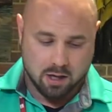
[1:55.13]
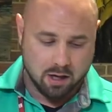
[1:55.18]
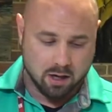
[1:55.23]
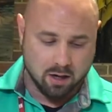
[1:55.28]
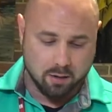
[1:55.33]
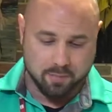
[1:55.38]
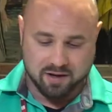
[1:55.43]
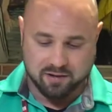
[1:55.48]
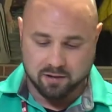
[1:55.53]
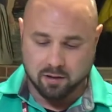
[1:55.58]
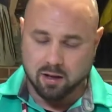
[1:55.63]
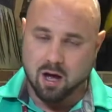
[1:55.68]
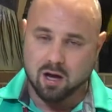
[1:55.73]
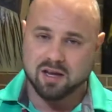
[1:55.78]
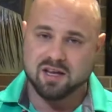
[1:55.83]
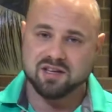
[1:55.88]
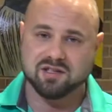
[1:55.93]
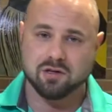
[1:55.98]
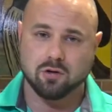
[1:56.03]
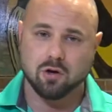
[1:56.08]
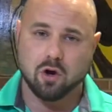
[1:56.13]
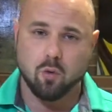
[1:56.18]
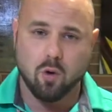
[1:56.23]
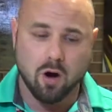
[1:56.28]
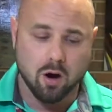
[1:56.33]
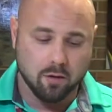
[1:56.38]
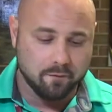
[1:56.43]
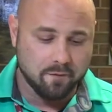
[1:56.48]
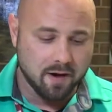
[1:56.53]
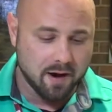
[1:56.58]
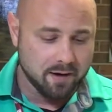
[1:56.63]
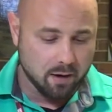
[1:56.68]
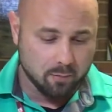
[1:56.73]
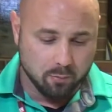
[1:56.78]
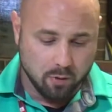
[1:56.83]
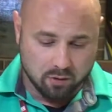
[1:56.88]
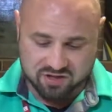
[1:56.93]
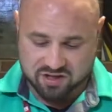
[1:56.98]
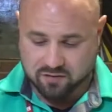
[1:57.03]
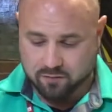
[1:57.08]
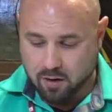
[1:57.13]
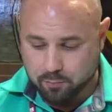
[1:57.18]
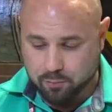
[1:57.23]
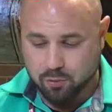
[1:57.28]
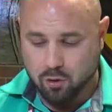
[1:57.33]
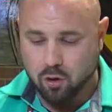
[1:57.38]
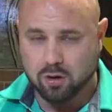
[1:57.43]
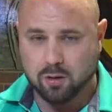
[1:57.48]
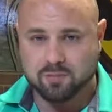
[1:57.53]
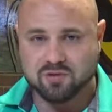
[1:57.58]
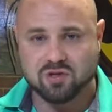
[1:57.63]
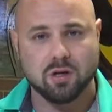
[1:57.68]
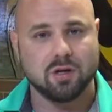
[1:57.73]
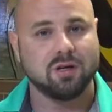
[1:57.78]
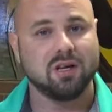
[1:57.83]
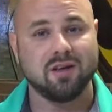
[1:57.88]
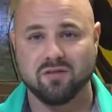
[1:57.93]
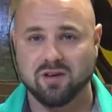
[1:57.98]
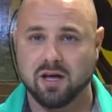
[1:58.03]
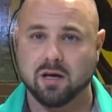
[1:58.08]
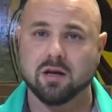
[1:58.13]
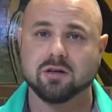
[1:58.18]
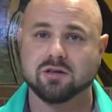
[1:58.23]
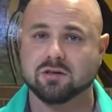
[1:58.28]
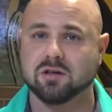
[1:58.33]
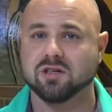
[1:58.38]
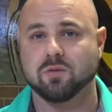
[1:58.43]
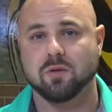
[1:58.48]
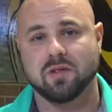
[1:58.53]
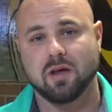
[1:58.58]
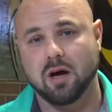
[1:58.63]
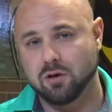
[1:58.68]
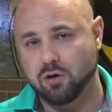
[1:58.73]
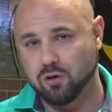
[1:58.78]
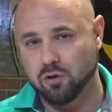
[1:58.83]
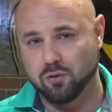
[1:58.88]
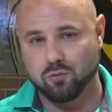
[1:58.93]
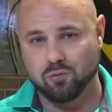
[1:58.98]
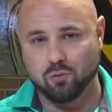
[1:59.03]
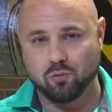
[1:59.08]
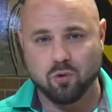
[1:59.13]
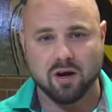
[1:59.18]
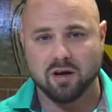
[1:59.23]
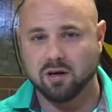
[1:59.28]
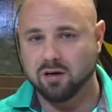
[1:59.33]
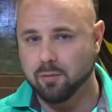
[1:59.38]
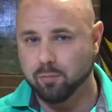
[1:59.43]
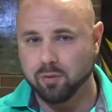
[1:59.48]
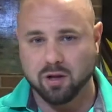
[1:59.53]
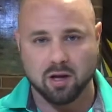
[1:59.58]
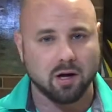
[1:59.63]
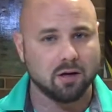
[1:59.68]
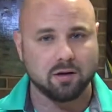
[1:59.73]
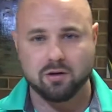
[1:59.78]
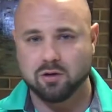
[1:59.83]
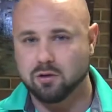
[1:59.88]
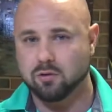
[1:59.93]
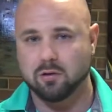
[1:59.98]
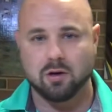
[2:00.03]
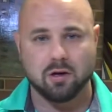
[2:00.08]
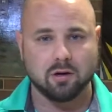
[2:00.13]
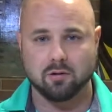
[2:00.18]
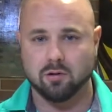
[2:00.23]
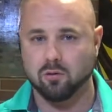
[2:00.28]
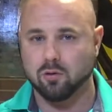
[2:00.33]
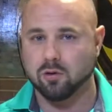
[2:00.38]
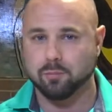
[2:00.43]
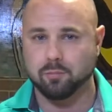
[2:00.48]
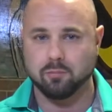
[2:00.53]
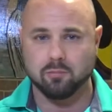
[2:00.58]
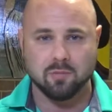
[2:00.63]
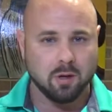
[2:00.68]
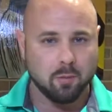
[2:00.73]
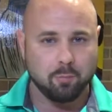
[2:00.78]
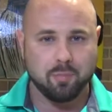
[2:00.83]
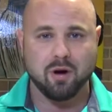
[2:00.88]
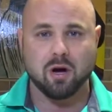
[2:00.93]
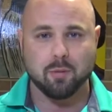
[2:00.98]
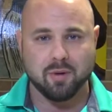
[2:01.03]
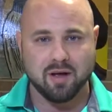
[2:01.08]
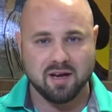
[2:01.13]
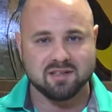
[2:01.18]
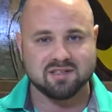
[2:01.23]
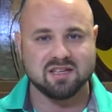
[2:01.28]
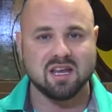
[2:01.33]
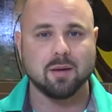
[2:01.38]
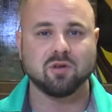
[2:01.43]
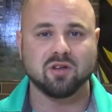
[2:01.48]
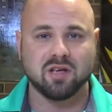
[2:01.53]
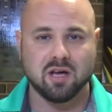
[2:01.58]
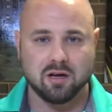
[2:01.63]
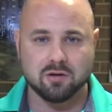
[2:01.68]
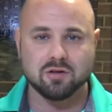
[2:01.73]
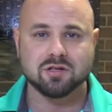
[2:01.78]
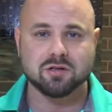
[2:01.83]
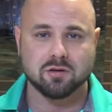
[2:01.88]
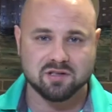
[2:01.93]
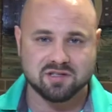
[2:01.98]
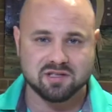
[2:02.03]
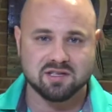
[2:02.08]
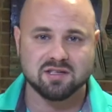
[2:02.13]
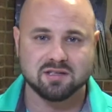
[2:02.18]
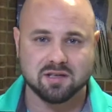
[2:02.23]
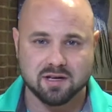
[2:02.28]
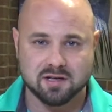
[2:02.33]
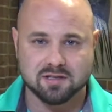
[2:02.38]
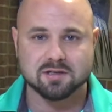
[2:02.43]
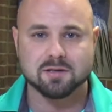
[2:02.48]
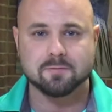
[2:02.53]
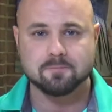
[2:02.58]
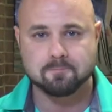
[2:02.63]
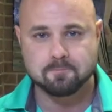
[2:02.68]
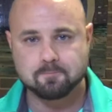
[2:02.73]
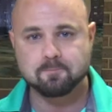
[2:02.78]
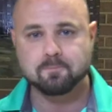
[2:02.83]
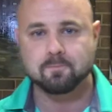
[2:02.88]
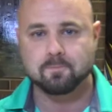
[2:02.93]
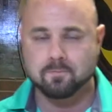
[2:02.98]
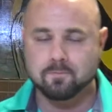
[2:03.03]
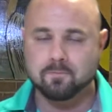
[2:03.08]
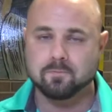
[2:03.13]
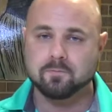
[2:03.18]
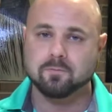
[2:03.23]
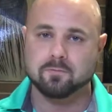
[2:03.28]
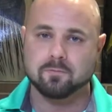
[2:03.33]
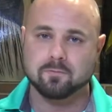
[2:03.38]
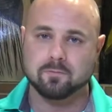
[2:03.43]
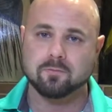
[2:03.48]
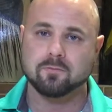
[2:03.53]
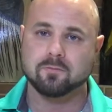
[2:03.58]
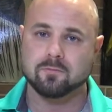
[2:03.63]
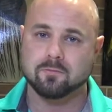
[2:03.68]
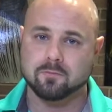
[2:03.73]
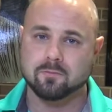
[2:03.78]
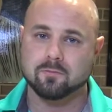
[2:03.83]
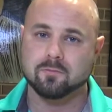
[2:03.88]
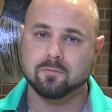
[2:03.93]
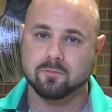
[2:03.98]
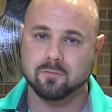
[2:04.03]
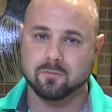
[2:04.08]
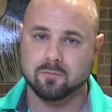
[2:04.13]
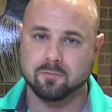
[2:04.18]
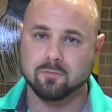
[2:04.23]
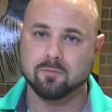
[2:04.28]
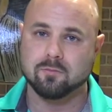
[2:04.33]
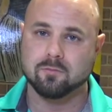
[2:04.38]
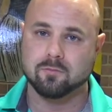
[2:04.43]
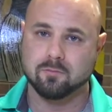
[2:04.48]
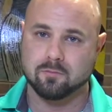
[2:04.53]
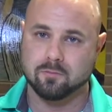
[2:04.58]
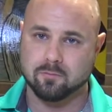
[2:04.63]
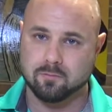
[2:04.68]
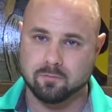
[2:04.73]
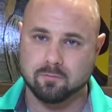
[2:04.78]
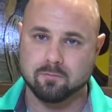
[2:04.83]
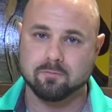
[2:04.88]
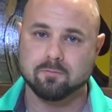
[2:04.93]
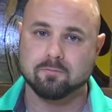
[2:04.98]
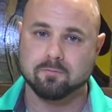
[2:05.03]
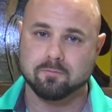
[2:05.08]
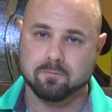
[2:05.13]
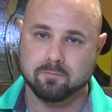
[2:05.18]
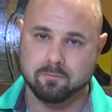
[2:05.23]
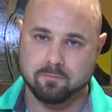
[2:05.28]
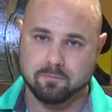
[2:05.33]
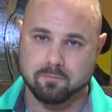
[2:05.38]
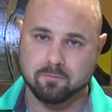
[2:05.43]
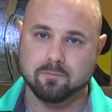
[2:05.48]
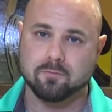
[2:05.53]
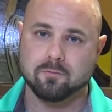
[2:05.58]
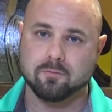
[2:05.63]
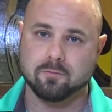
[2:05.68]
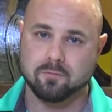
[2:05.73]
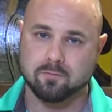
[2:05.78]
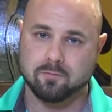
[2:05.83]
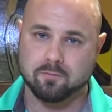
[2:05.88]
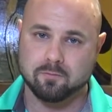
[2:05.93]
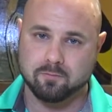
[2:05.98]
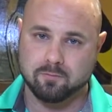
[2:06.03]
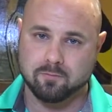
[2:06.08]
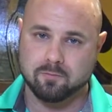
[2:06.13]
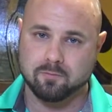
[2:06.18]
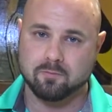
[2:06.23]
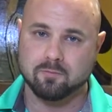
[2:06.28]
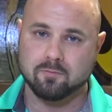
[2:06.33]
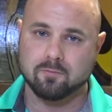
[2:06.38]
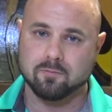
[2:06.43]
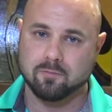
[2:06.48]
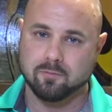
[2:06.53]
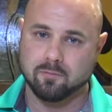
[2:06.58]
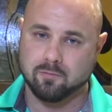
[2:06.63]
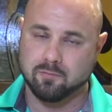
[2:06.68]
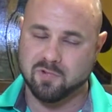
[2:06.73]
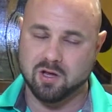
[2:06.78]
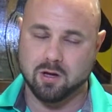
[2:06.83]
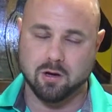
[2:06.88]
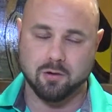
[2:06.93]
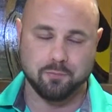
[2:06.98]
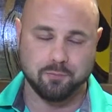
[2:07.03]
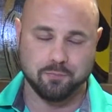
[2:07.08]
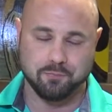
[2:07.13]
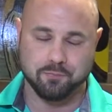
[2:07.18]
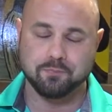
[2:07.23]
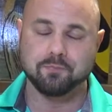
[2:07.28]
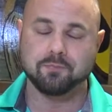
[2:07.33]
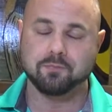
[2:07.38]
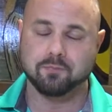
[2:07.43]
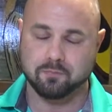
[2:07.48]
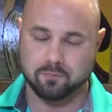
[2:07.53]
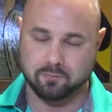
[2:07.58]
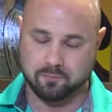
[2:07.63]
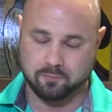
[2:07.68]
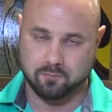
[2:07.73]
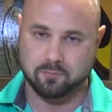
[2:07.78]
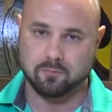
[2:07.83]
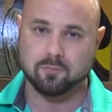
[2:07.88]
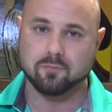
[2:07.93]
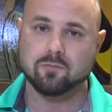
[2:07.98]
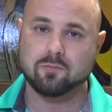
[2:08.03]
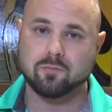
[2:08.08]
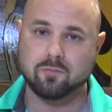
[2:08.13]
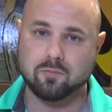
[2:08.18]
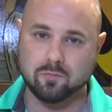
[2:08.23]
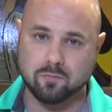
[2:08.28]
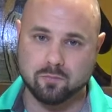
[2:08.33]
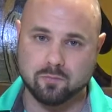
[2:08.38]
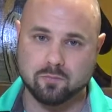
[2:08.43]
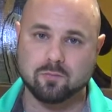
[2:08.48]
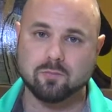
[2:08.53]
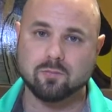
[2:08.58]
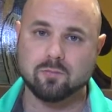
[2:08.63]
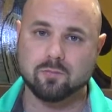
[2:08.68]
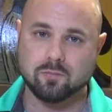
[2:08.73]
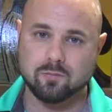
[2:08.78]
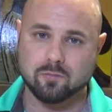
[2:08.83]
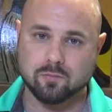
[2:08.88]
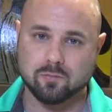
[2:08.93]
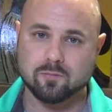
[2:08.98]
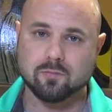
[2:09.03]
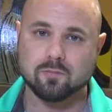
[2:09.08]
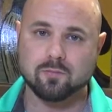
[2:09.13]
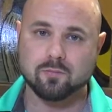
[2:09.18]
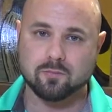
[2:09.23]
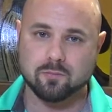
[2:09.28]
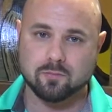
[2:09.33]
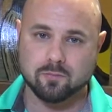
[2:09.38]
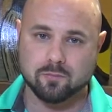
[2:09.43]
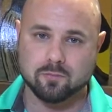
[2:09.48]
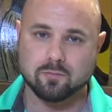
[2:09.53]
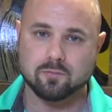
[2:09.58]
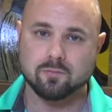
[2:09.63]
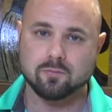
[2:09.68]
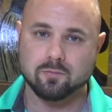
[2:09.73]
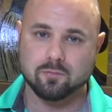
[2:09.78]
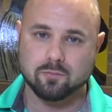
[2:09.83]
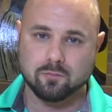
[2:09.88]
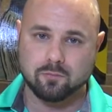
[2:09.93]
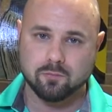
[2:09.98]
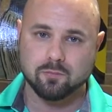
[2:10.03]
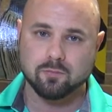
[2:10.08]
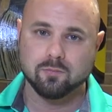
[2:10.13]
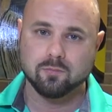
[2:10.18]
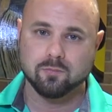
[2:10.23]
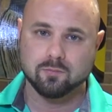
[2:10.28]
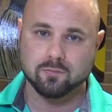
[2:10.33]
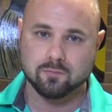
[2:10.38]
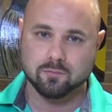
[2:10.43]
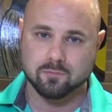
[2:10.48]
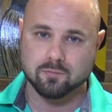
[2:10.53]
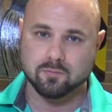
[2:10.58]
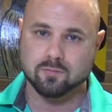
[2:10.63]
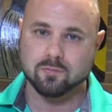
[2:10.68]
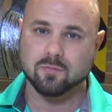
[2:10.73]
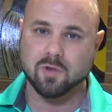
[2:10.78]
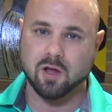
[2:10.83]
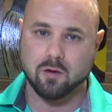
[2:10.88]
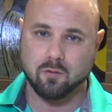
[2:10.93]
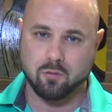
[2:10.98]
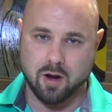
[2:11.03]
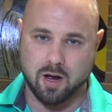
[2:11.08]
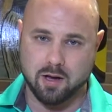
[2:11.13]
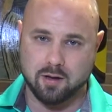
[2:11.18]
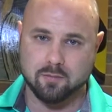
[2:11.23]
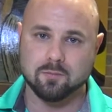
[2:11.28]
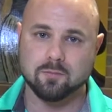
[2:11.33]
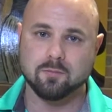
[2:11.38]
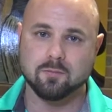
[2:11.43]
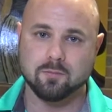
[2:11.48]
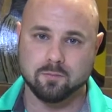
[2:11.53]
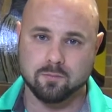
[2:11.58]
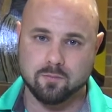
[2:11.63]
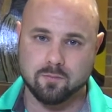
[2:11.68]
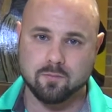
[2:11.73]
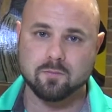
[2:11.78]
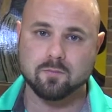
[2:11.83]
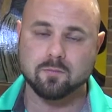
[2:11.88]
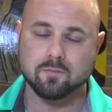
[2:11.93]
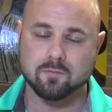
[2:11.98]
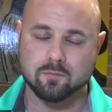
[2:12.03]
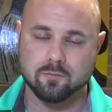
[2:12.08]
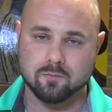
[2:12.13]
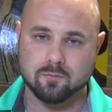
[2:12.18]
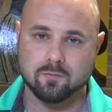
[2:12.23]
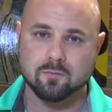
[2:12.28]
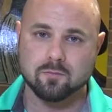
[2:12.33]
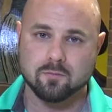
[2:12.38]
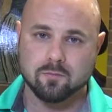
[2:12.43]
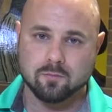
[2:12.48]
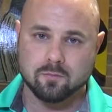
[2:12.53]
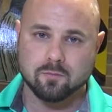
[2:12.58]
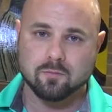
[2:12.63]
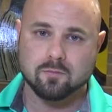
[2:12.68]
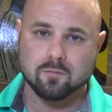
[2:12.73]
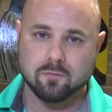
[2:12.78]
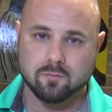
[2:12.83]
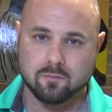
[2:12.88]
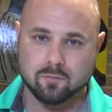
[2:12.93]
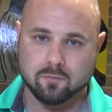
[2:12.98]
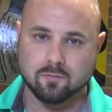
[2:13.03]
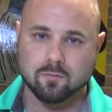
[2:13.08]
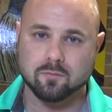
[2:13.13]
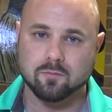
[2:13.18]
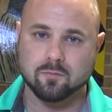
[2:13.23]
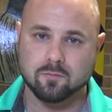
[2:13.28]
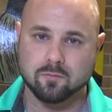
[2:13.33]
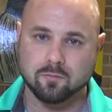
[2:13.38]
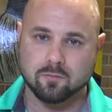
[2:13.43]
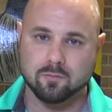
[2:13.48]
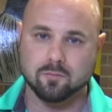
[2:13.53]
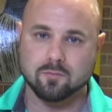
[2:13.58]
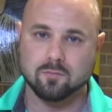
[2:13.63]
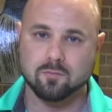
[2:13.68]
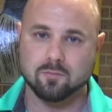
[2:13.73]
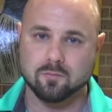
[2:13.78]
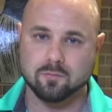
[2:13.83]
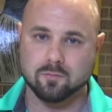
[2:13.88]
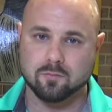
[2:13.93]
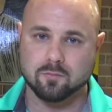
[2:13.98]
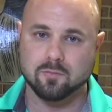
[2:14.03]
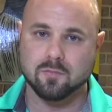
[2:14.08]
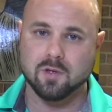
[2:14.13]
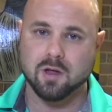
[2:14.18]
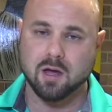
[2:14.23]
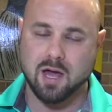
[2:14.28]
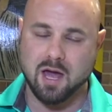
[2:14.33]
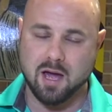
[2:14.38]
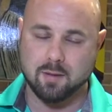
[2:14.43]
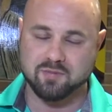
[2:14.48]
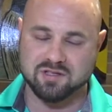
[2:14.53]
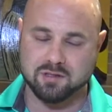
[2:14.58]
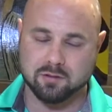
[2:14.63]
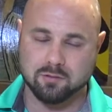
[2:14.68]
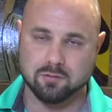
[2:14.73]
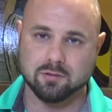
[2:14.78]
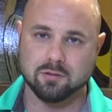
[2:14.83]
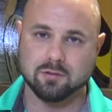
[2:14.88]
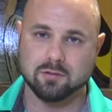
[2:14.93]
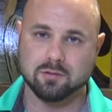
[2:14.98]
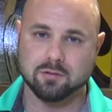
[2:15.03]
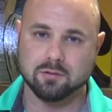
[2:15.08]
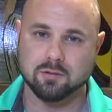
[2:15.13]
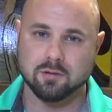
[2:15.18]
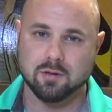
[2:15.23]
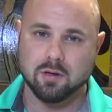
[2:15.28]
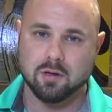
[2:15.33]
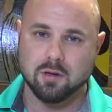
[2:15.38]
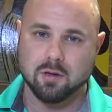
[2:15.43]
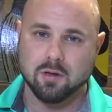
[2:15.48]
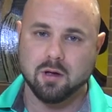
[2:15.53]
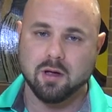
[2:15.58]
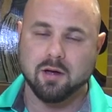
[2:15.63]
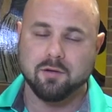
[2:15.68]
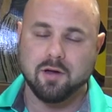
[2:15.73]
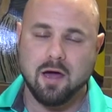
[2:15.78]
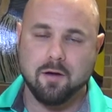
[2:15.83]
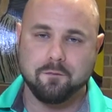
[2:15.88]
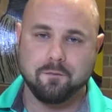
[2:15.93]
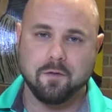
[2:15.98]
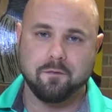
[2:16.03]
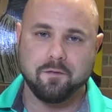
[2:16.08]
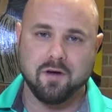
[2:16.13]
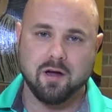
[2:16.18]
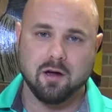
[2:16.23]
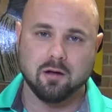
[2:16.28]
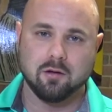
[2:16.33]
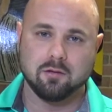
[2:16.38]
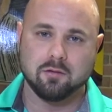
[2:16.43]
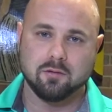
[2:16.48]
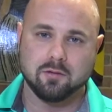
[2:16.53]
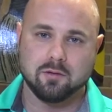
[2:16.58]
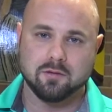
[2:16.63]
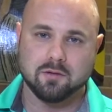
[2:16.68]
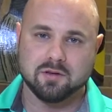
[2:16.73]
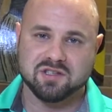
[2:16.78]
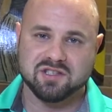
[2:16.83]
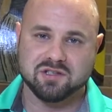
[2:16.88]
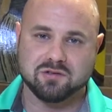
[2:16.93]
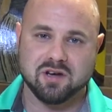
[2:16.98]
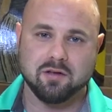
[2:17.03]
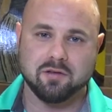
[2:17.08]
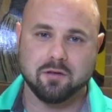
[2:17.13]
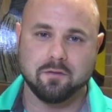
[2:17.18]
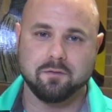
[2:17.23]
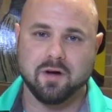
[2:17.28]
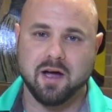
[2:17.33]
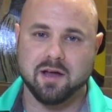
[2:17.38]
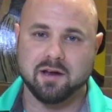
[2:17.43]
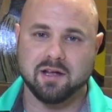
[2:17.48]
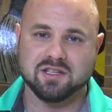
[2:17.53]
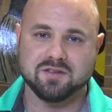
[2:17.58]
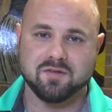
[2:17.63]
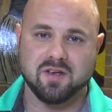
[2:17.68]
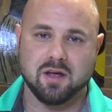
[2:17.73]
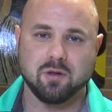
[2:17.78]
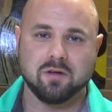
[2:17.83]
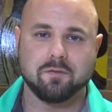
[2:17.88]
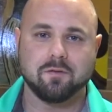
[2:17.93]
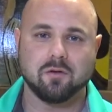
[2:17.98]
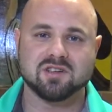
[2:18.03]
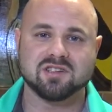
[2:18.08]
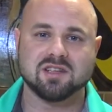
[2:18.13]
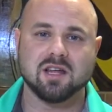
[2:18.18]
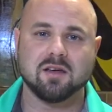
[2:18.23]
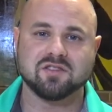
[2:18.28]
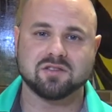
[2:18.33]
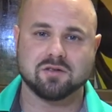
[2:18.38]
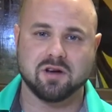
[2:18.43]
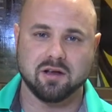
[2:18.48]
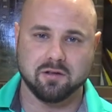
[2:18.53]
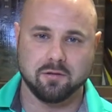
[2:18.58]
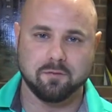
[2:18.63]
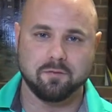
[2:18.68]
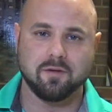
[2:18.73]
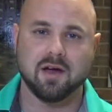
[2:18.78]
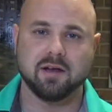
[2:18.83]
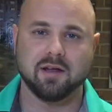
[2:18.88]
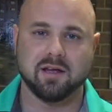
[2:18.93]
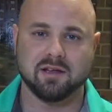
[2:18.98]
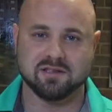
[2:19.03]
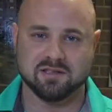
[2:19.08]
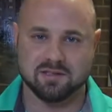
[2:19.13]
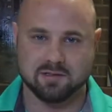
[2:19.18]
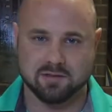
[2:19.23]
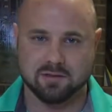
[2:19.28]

Um, and they're a lot easier to qualify. Now, most of our programs, you can even get insurance without, you know, running a blood, urine, or paramedic exam to get insurance these okay. days. Fantastic. That's actually really good, because a lot of folks in this industry are do not plan ahead, do not have life insurance, do not have really even health insurance. Some of them that right. don't have retirement plans or anything. So it's a good time to think about these things. And Absolutely. What's your Instagram again? F F L Strength and Finance. Family First Life Strength and Finance.